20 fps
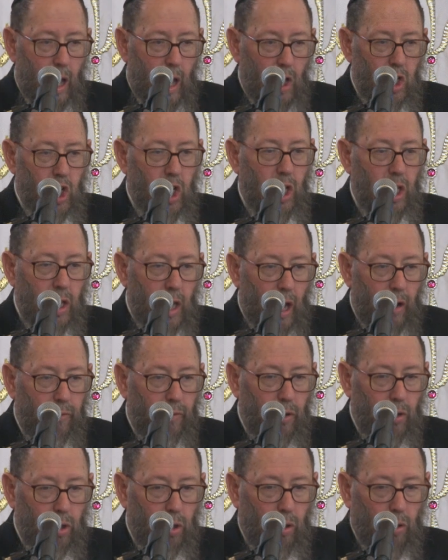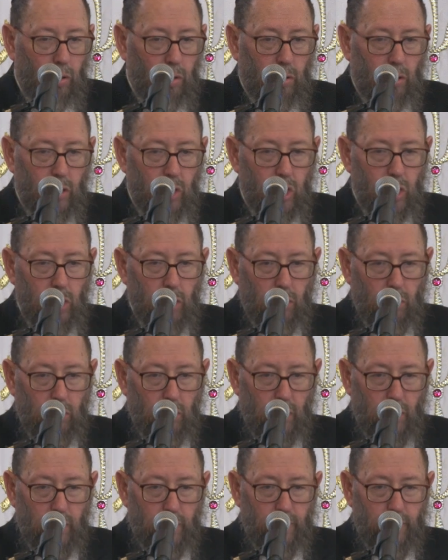she never told her
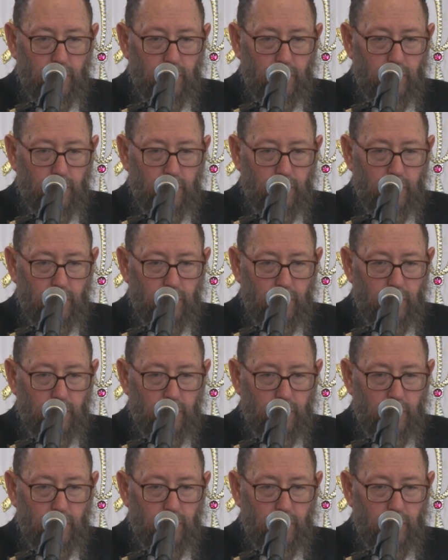children.